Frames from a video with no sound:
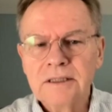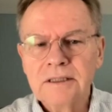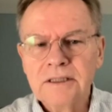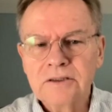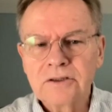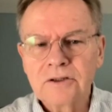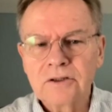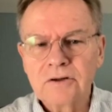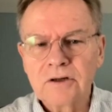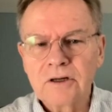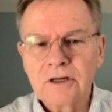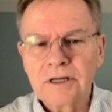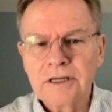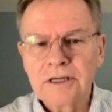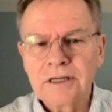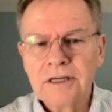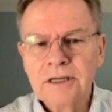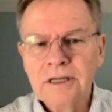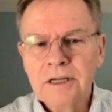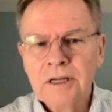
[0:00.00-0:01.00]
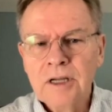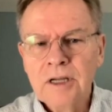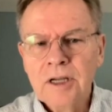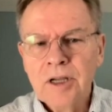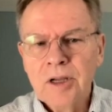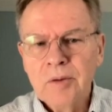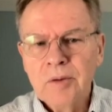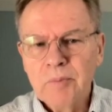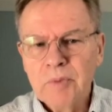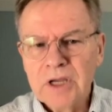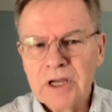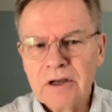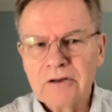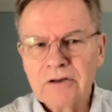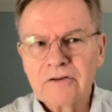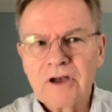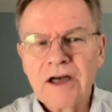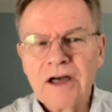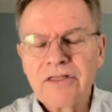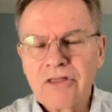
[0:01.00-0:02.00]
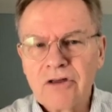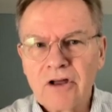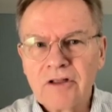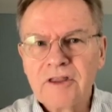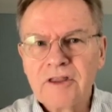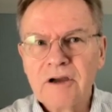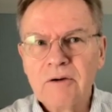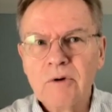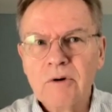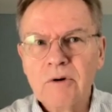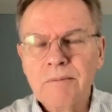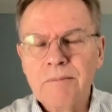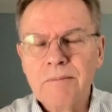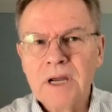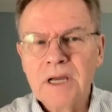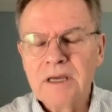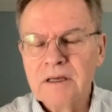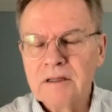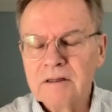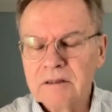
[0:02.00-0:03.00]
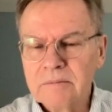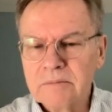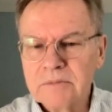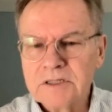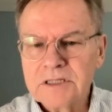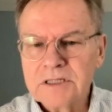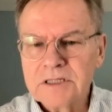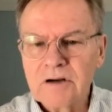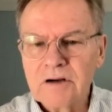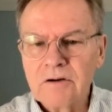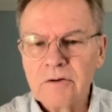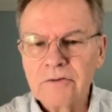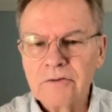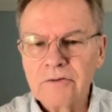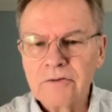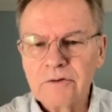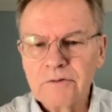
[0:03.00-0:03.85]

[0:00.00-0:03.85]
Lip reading: internally because I thought they were making themselves